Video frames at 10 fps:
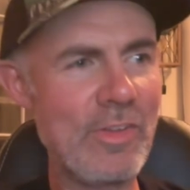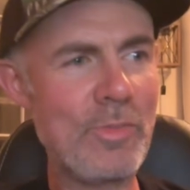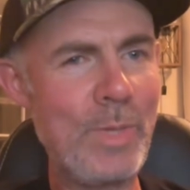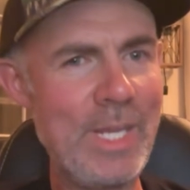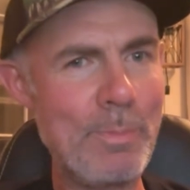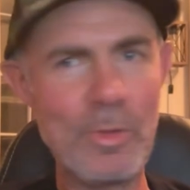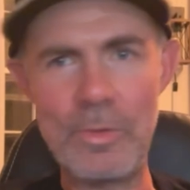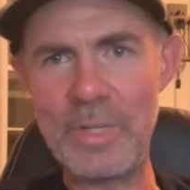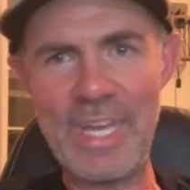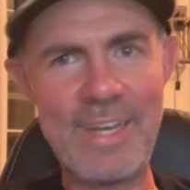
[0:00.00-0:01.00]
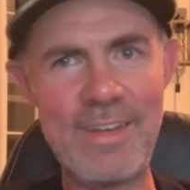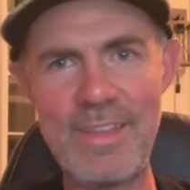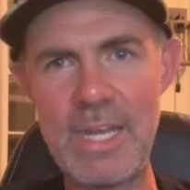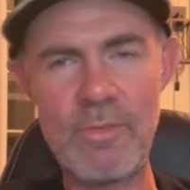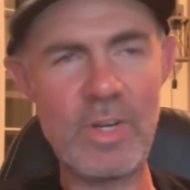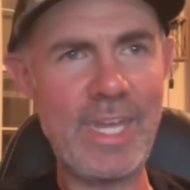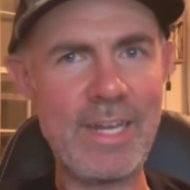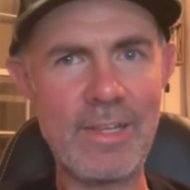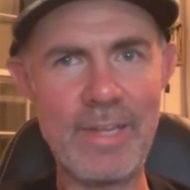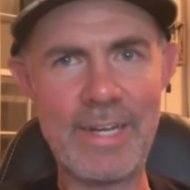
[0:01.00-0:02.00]
those people who get into the
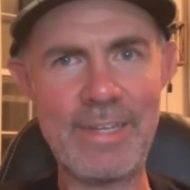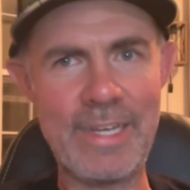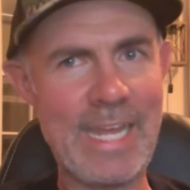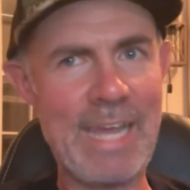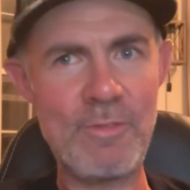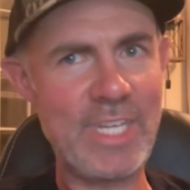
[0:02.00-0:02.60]
Evercade collecting and have